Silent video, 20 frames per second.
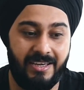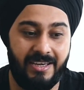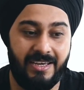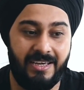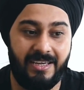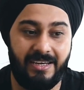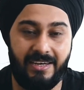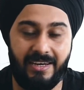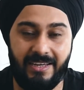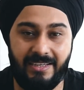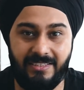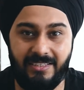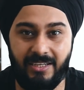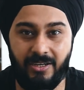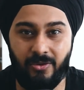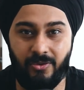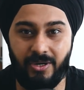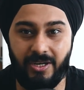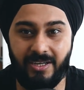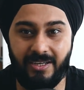Lazy
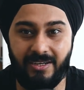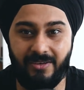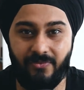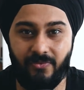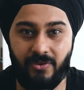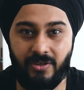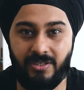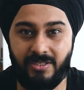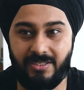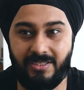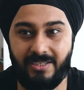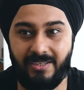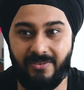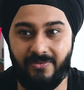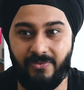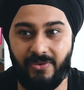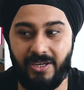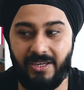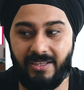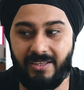loading, it works in a
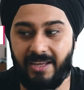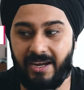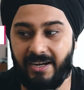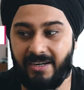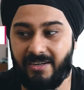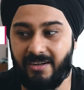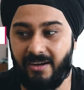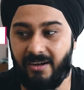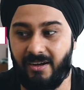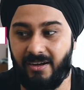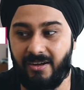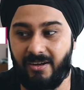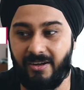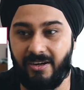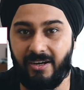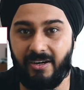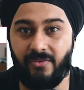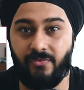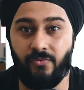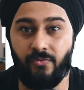way that
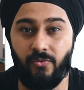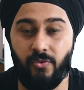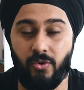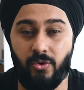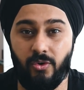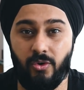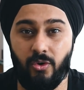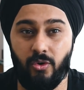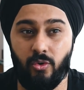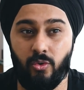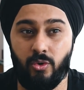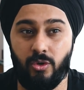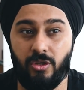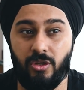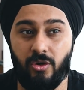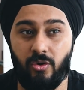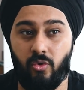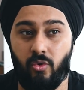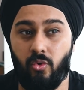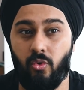it won't load
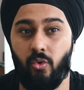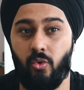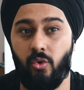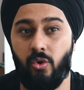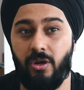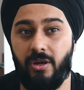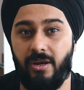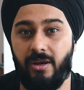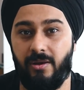the whole